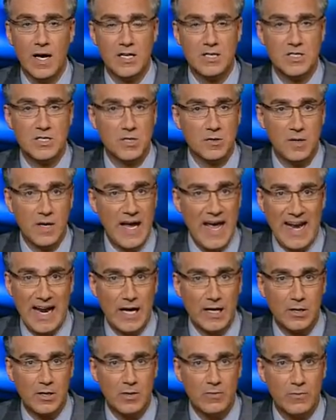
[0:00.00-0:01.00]
I still
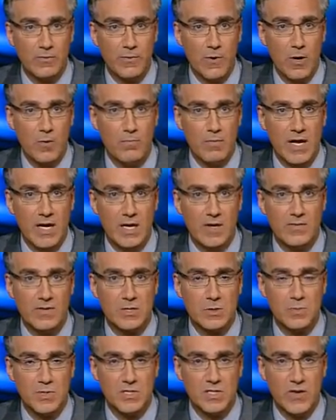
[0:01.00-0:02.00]
cannot confirm many of
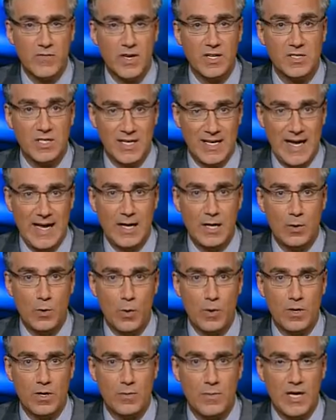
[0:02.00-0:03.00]
the specifics, again, in
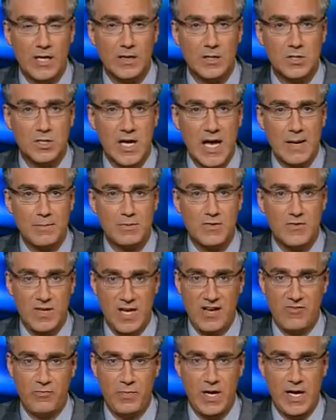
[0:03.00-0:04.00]
order to make the jobs of
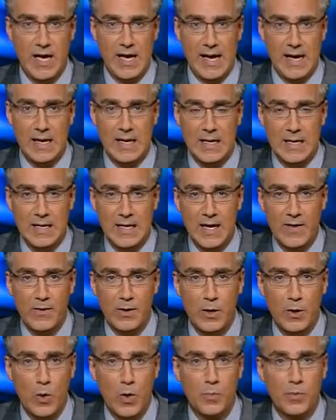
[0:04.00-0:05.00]
the FBI and
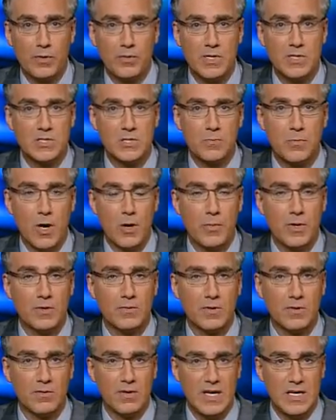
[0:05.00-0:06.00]
the New York Police Department a
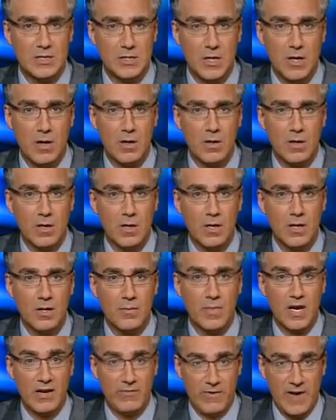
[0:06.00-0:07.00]
little easier.
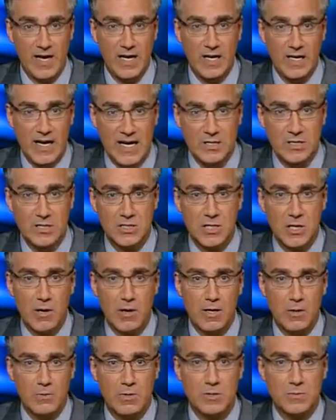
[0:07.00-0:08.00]
But I find it
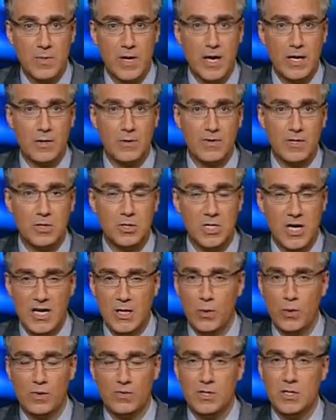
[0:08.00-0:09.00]
necessary to respond to the
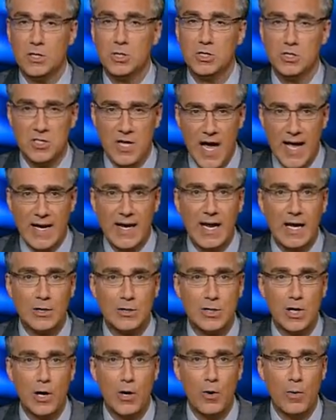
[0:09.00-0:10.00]
genuinely shocking
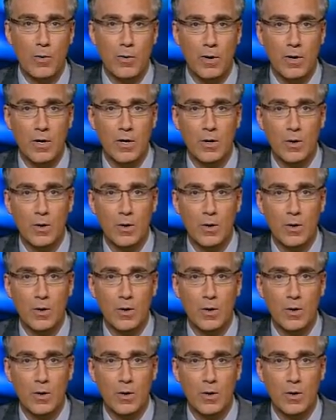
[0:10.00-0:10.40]
tone